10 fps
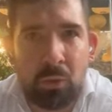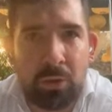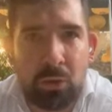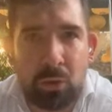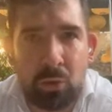want to
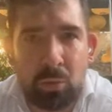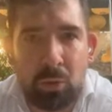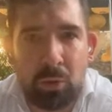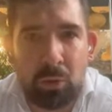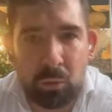withdraw
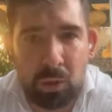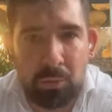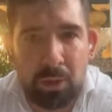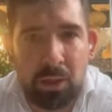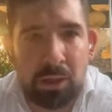tomorrow
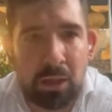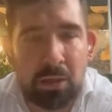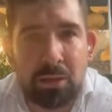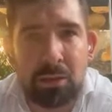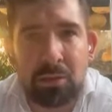$1 million,
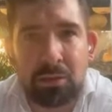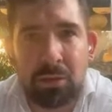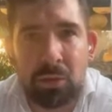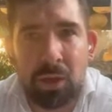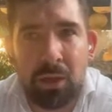
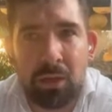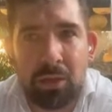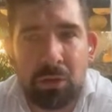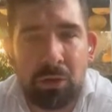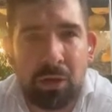okay,
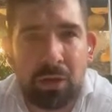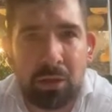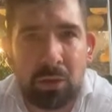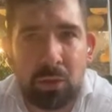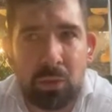you're
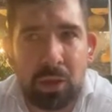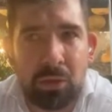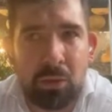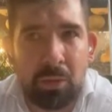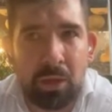not going to
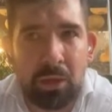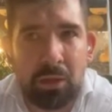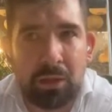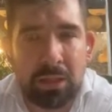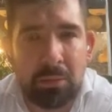get your
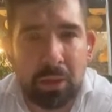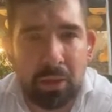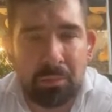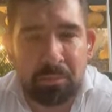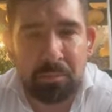money in the same day.